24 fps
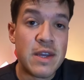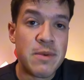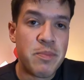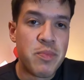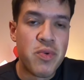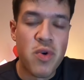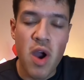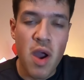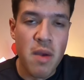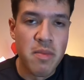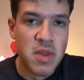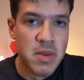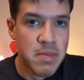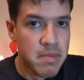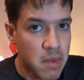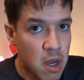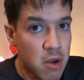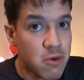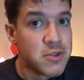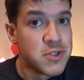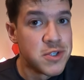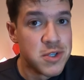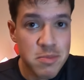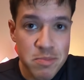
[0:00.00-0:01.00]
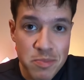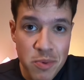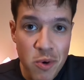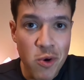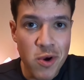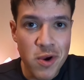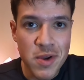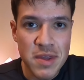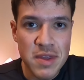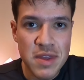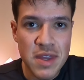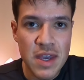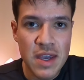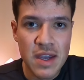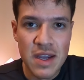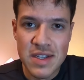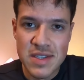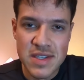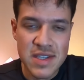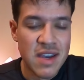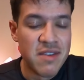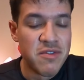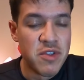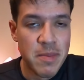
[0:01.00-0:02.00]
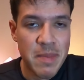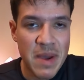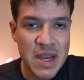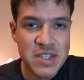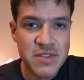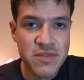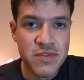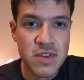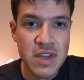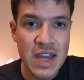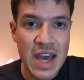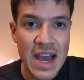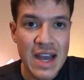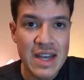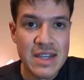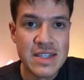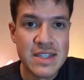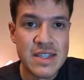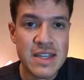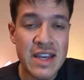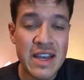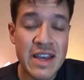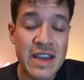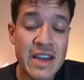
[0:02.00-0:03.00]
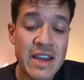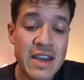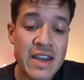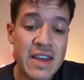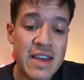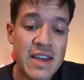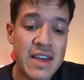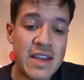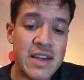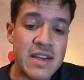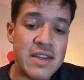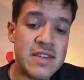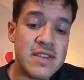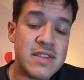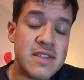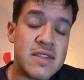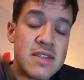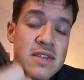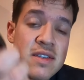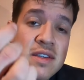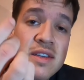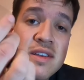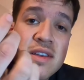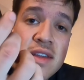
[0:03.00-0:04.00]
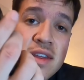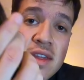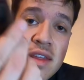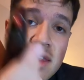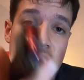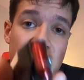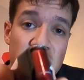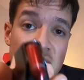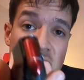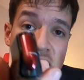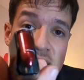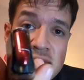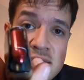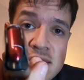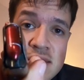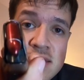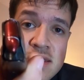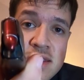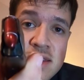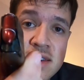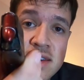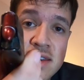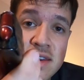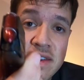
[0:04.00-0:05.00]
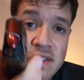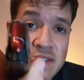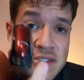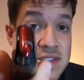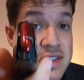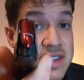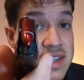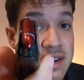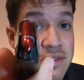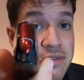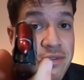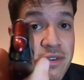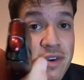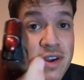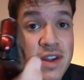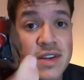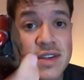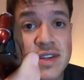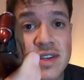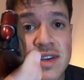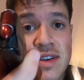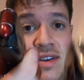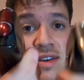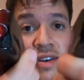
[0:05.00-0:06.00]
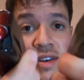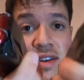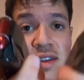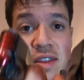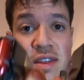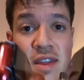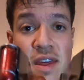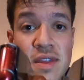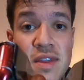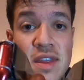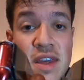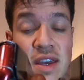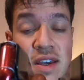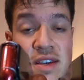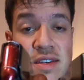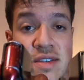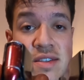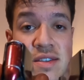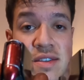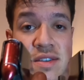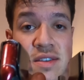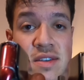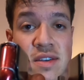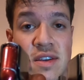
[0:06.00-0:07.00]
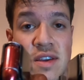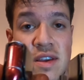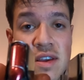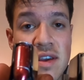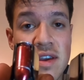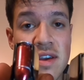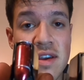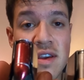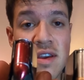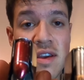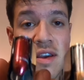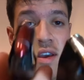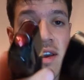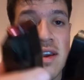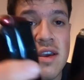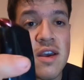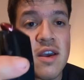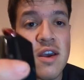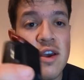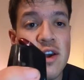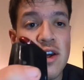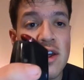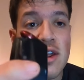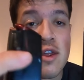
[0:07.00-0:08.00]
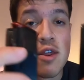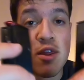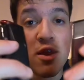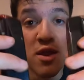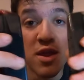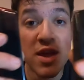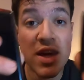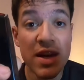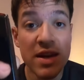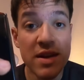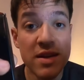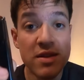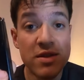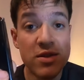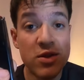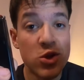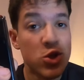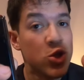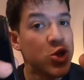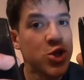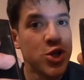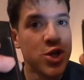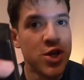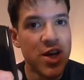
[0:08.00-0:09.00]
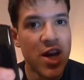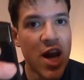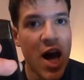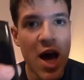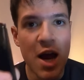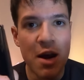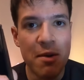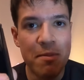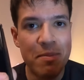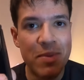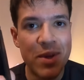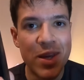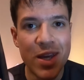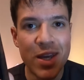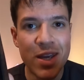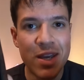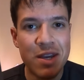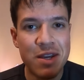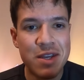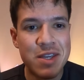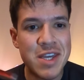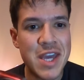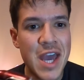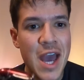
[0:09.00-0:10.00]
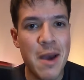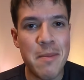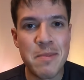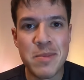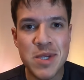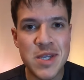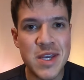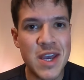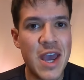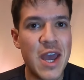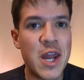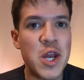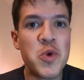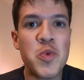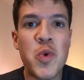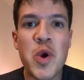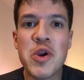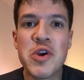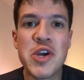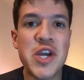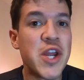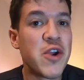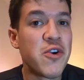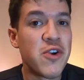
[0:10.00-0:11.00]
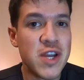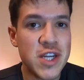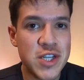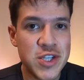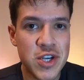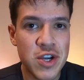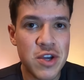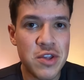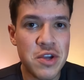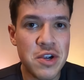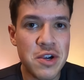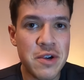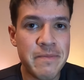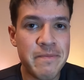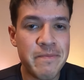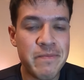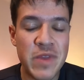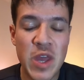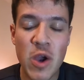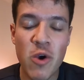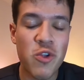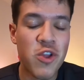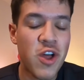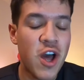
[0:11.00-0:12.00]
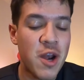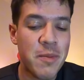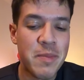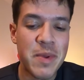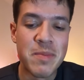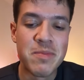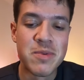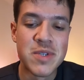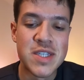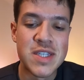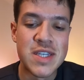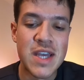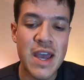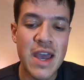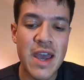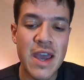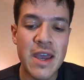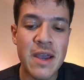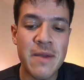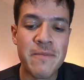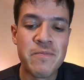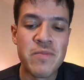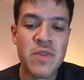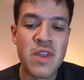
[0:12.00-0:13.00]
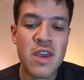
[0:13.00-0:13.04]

and probably most important thing, I saved the best for last, is this is different than this. These should not be kept anywhere near each other. Now, a lot of people say